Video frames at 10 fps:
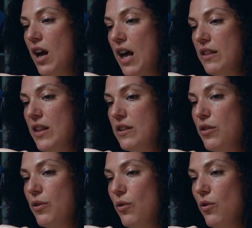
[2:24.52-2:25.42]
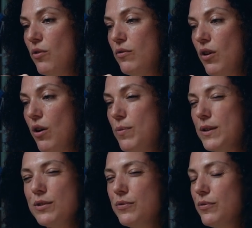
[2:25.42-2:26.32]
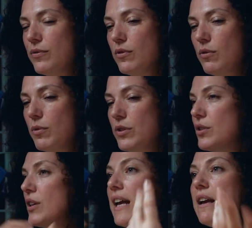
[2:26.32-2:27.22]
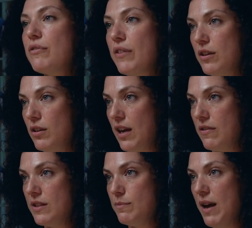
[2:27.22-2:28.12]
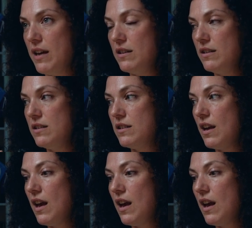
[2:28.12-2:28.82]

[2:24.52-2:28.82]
and then thought, I wonder if I could get this made.